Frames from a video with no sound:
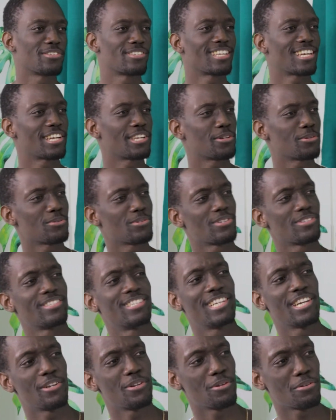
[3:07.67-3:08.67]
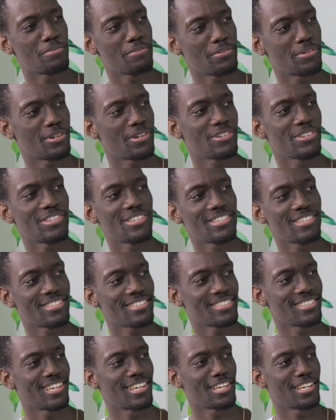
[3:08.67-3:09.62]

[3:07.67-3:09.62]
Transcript: you said you did your first,